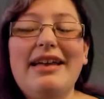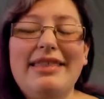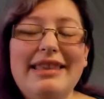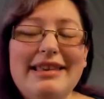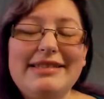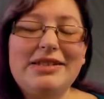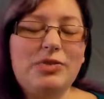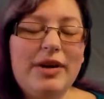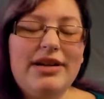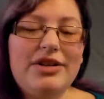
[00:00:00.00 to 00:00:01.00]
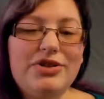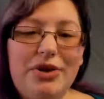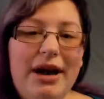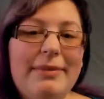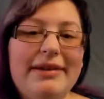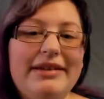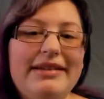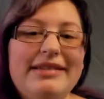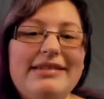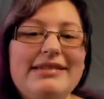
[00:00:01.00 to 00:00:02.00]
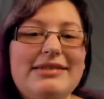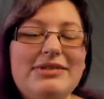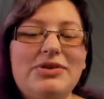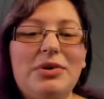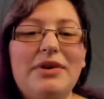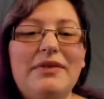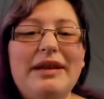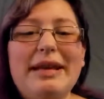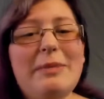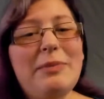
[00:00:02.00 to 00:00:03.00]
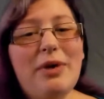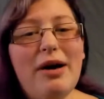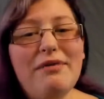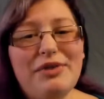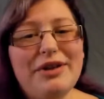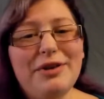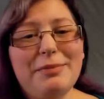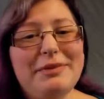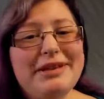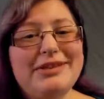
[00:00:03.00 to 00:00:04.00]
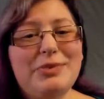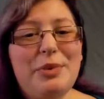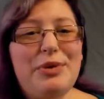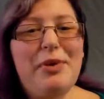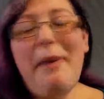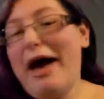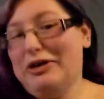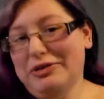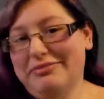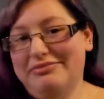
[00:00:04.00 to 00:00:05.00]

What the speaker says: the easiest way to describe it is sort of an improv theater mixed with a battle.